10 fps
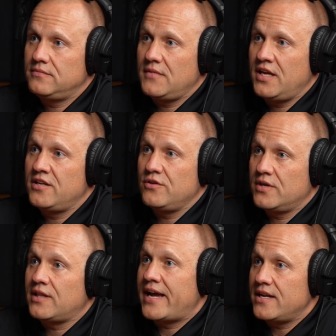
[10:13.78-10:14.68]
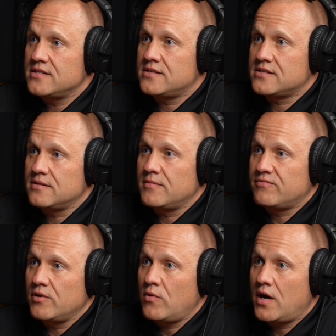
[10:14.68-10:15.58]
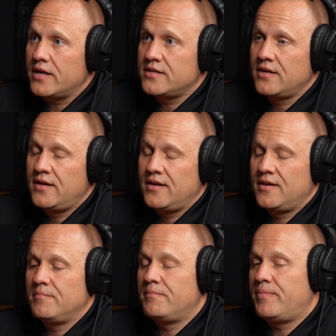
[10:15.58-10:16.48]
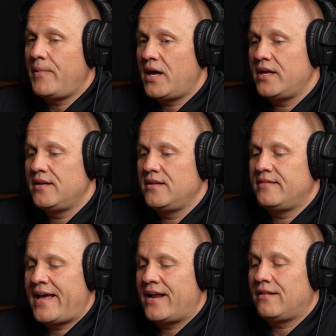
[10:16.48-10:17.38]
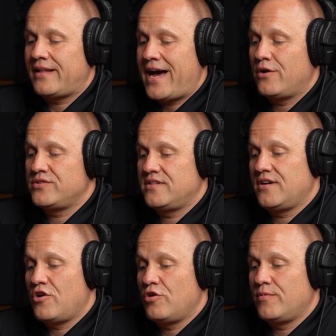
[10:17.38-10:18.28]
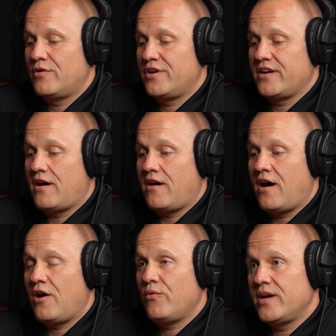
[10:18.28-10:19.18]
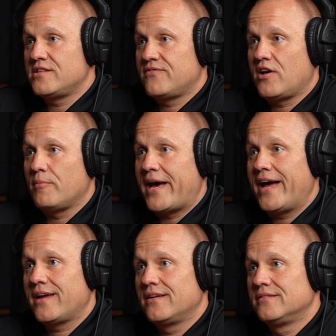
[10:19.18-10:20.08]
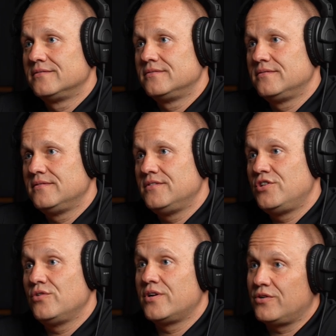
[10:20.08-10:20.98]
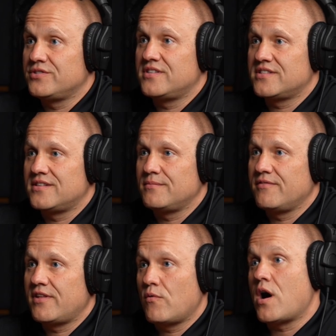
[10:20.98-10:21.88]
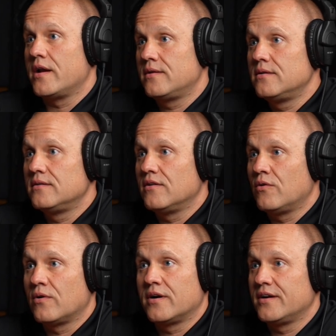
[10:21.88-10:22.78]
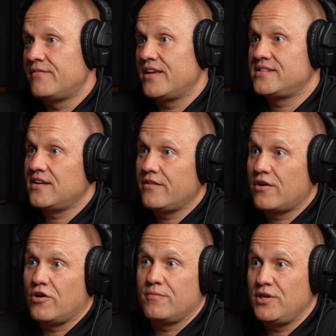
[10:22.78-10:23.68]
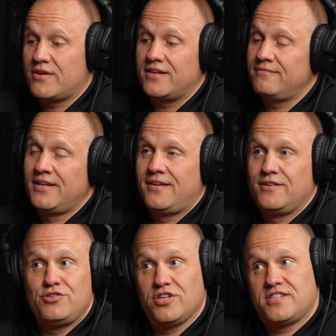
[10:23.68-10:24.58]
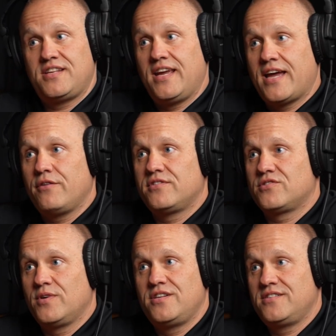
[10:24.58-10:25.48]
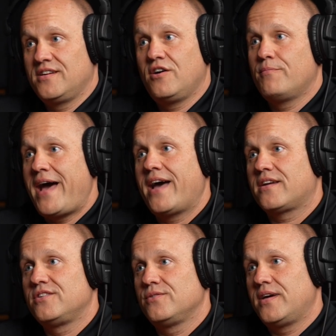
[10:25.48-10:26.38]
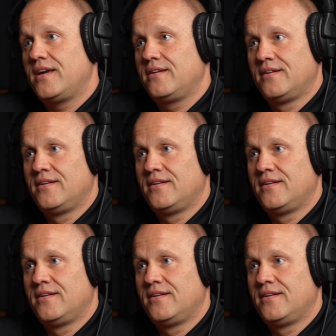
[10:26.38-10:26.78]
into a lighting system if we want. But that allows the homeowner to always fall back to an old system if they want. Or if they sell the home, you can just take out the switches and go back to a